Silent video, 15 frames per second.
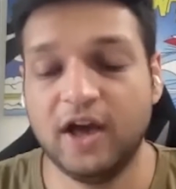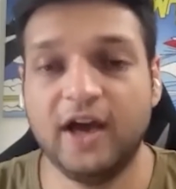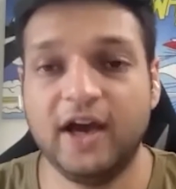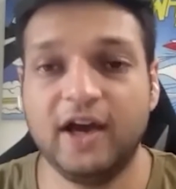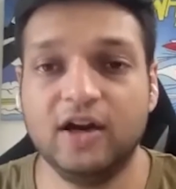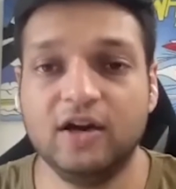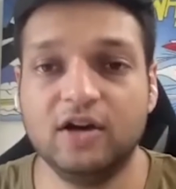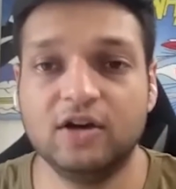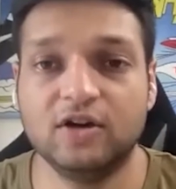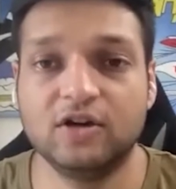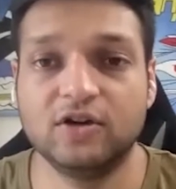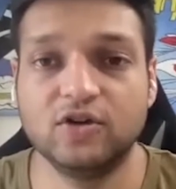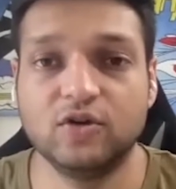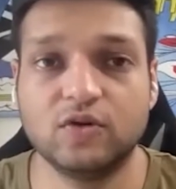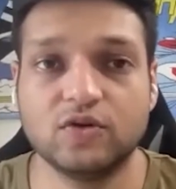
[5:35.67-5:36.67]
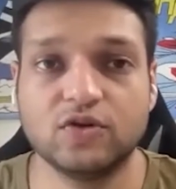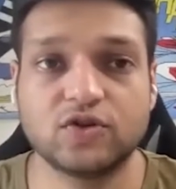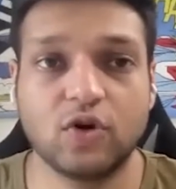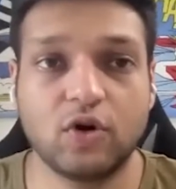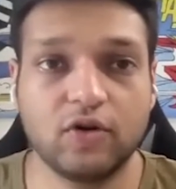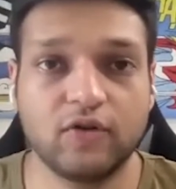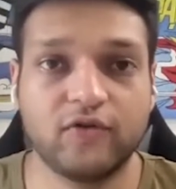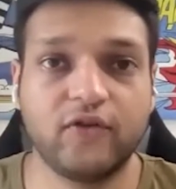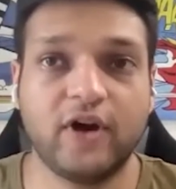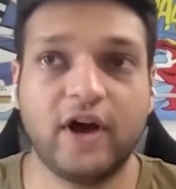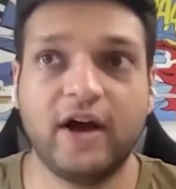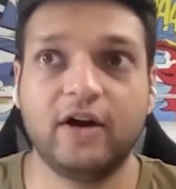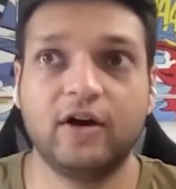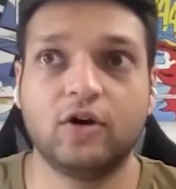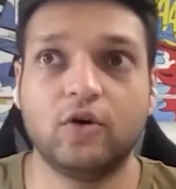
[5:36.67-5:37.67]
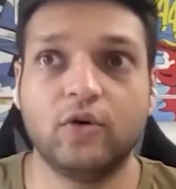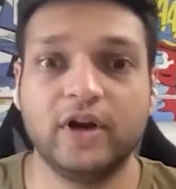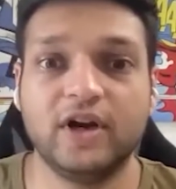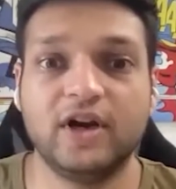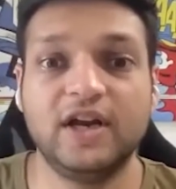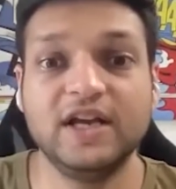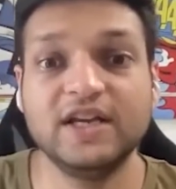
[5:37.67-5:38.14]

and, you know, sort of going